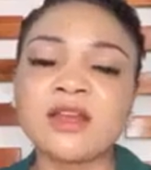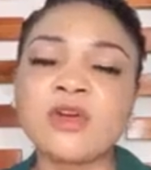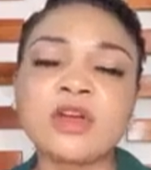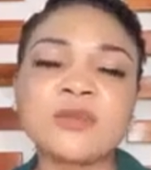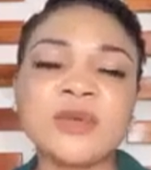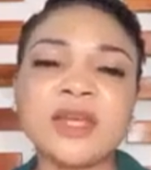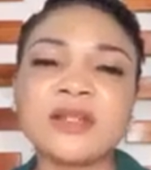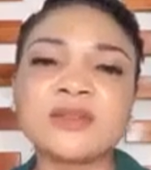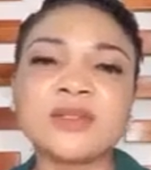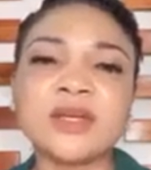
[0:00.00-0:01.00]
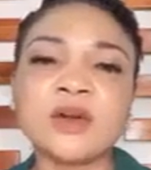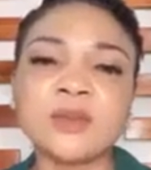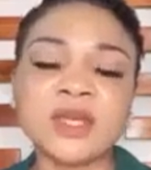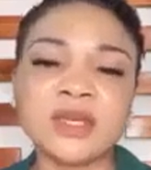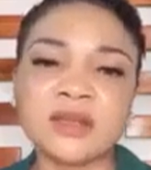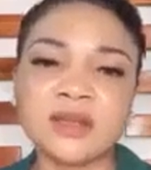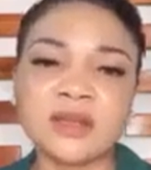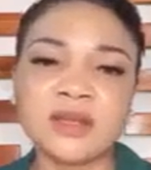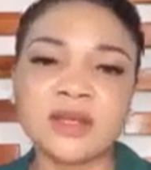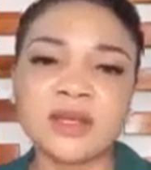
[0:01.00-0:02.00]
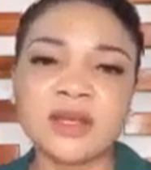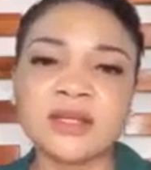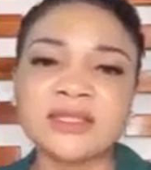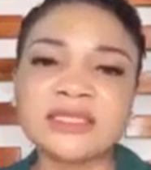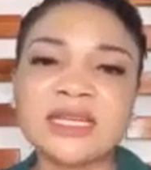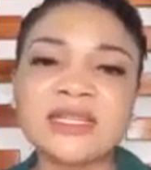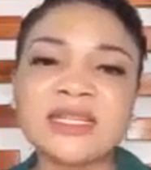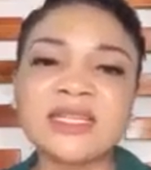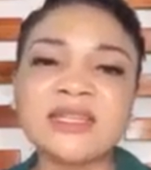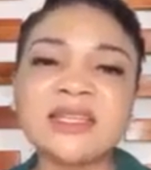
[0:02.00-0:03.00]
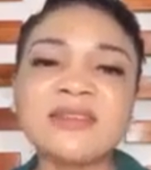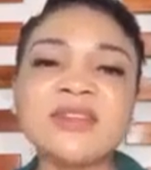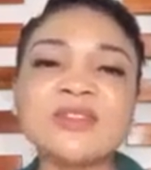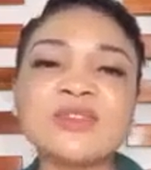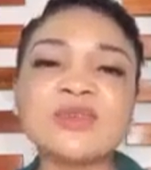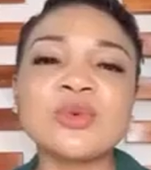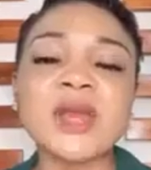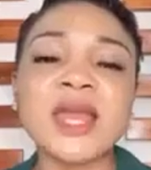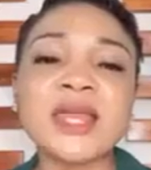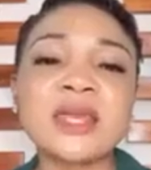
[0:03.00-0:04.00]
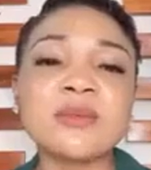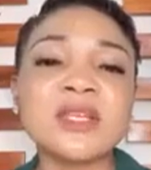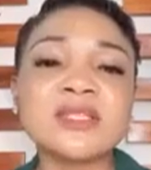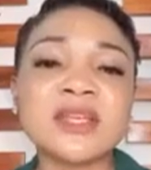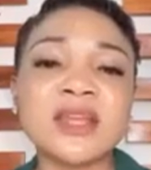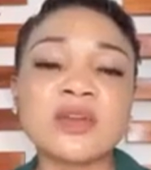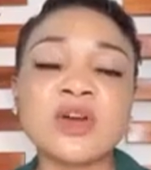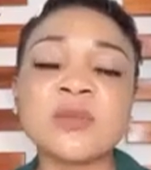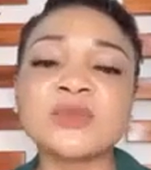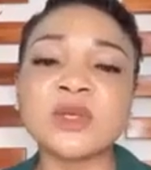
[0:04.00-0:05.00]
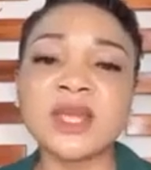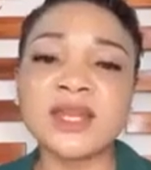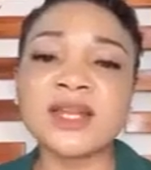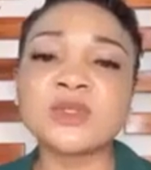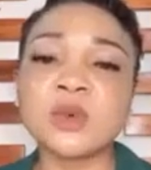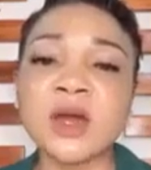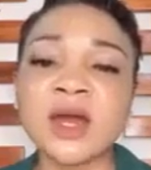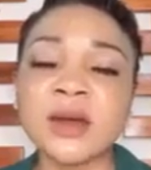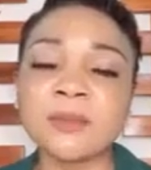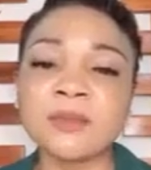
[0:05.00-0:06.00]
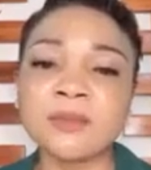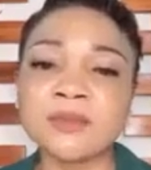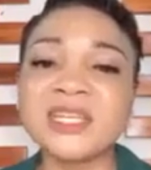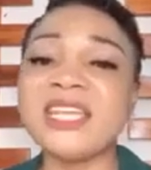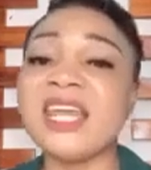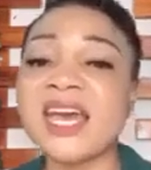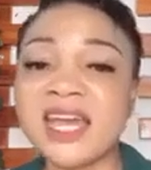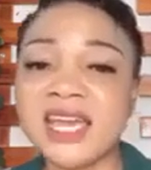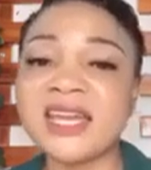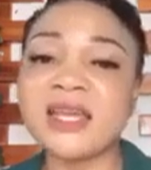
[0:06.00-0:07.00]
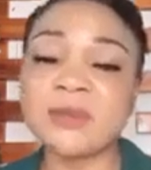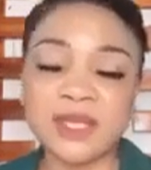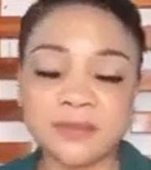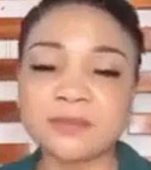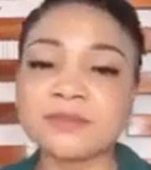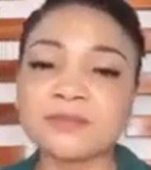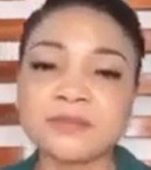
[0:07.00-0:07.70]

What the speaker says: and God began to tell me that even two enemies can come together to harm their enemy.